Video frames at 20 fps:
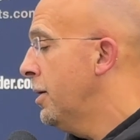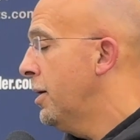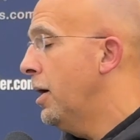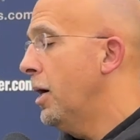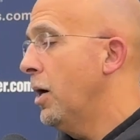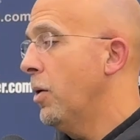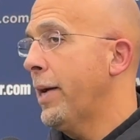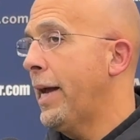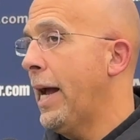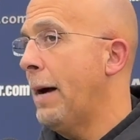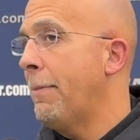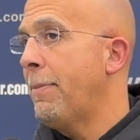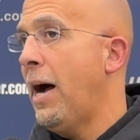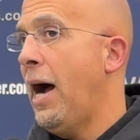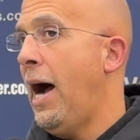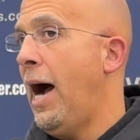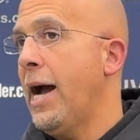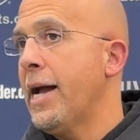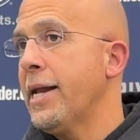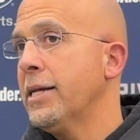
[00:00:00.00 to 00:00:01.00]
We got
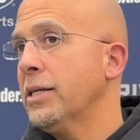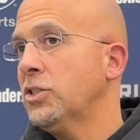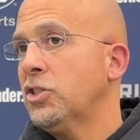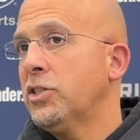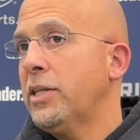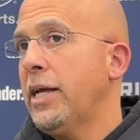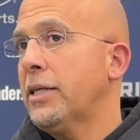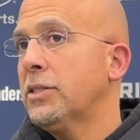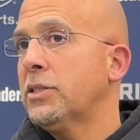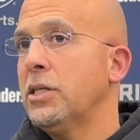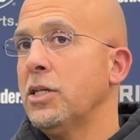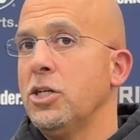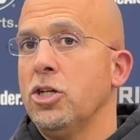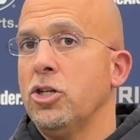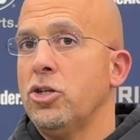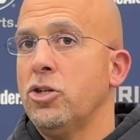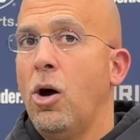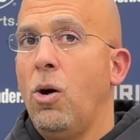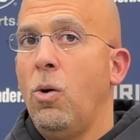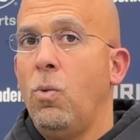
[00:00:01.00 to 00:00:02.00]
behind the sticks, and you
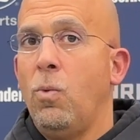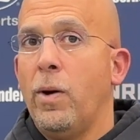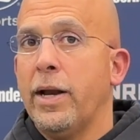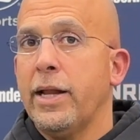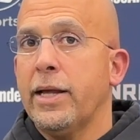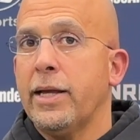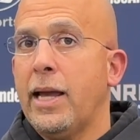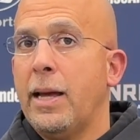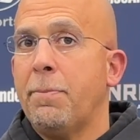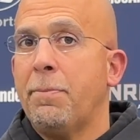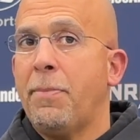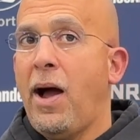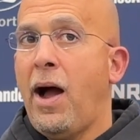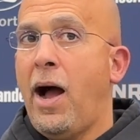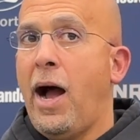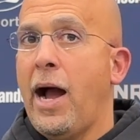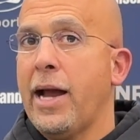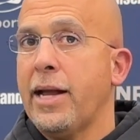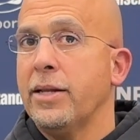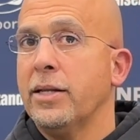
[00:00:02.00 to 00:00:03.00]
don't want to get
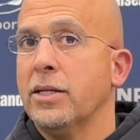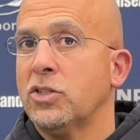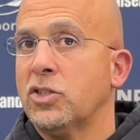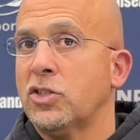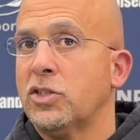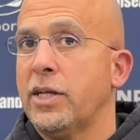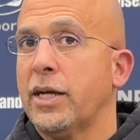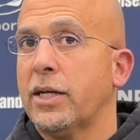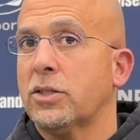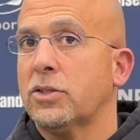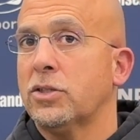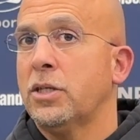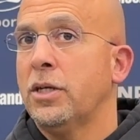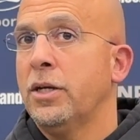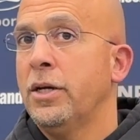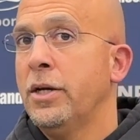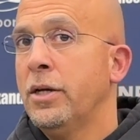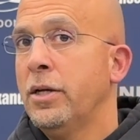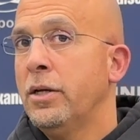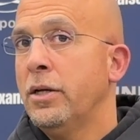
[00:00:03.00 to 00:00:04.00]
behind the sticks
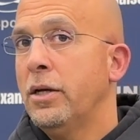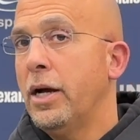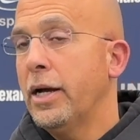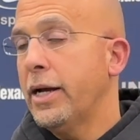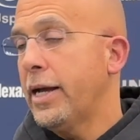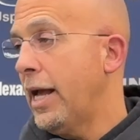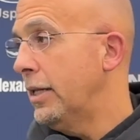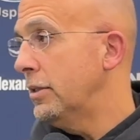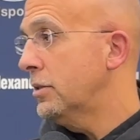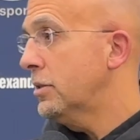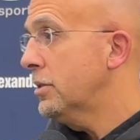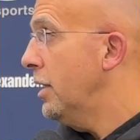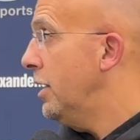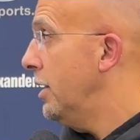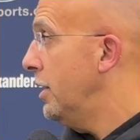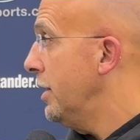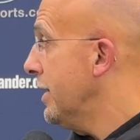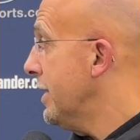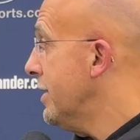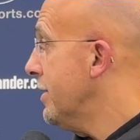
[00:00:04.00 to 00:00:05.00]
against
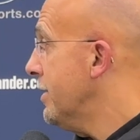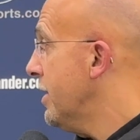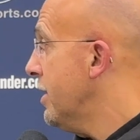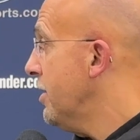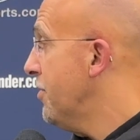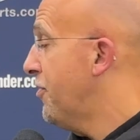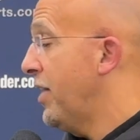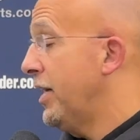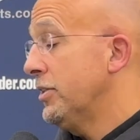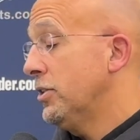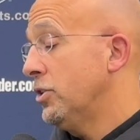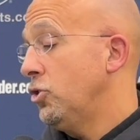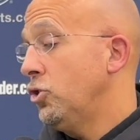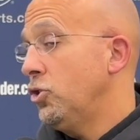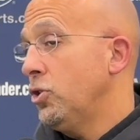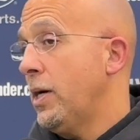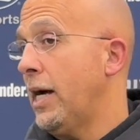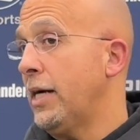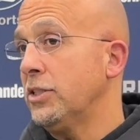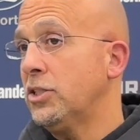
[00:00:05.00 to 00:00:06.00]
elite defenses.
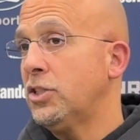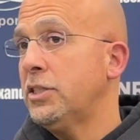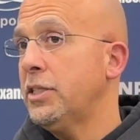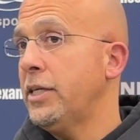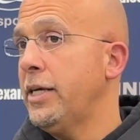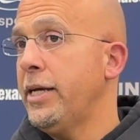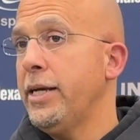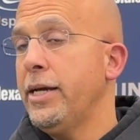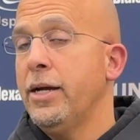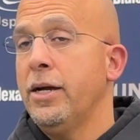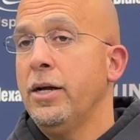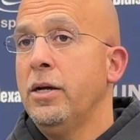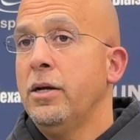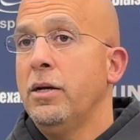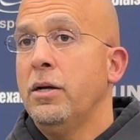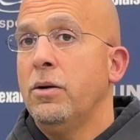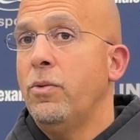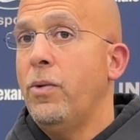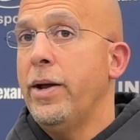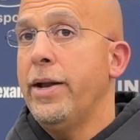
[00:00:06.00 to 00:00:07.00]
You guys see
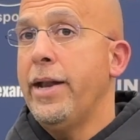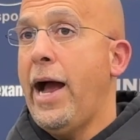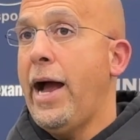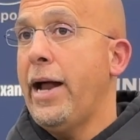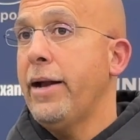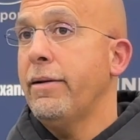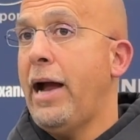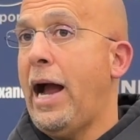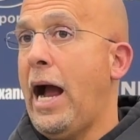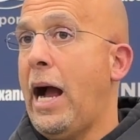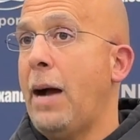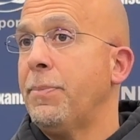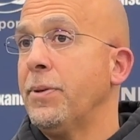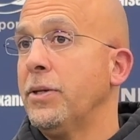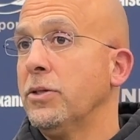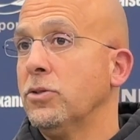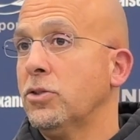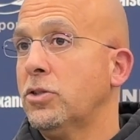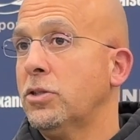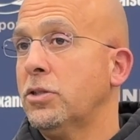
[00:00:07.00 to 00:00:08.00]
when that
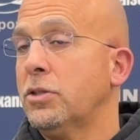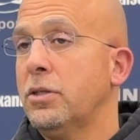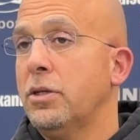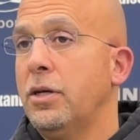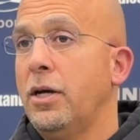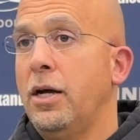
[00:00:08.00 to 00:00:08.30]
happens,